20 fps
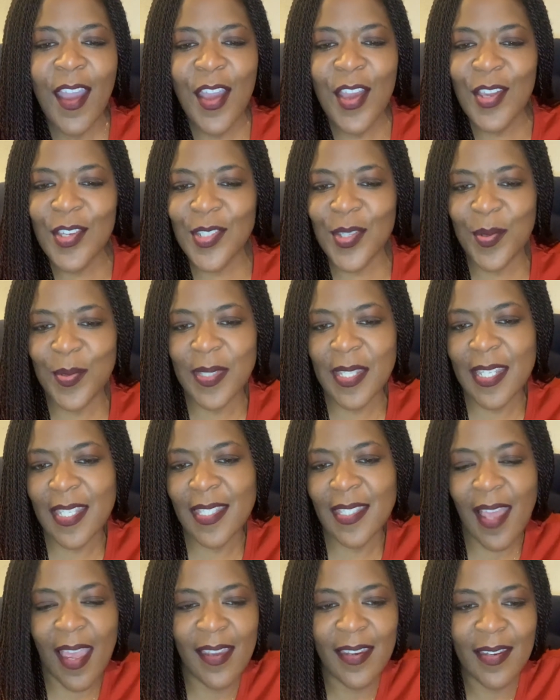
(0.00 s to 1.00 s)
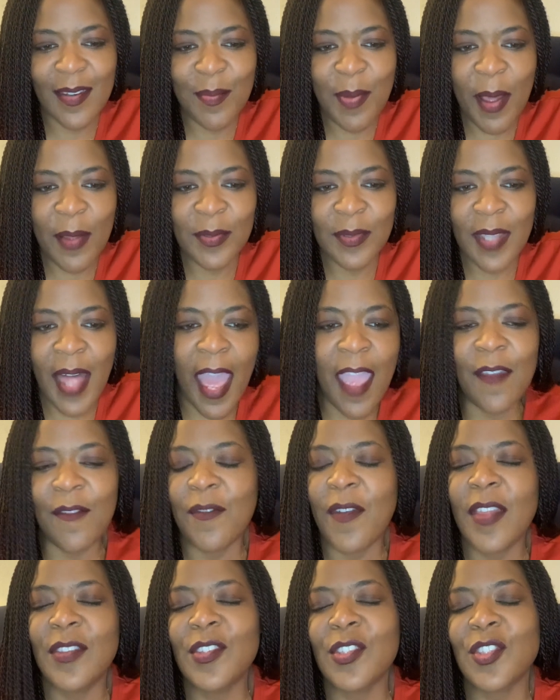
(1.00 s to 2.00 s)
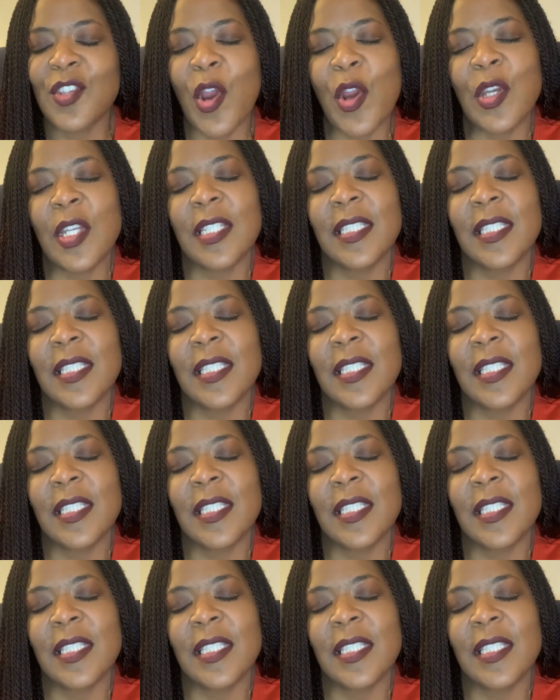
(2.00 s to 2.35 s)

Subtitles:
She was excited about life and started